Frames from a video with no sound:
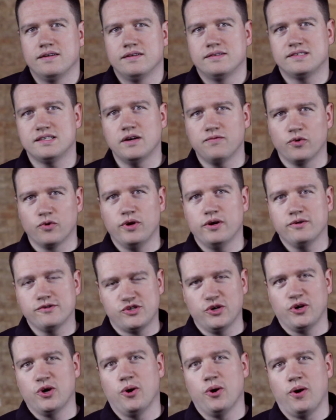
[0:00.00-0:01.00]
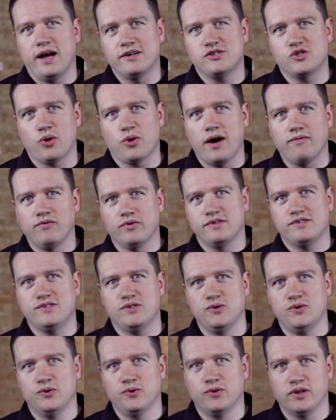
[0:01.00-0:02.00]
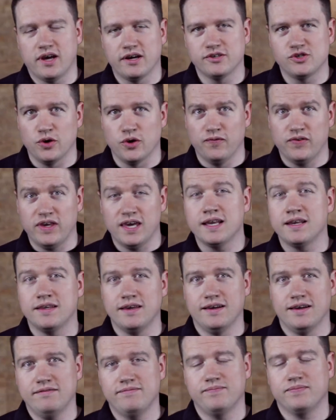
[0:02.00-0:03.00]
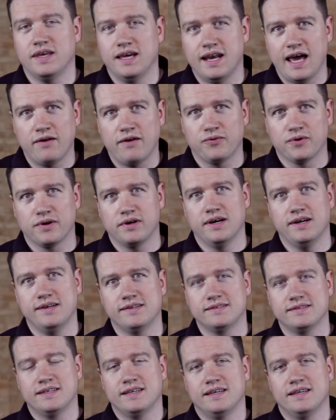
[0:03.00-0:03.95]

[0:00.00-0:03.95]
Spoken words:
Several years ago, I traveled to the country of Kenya in Africa.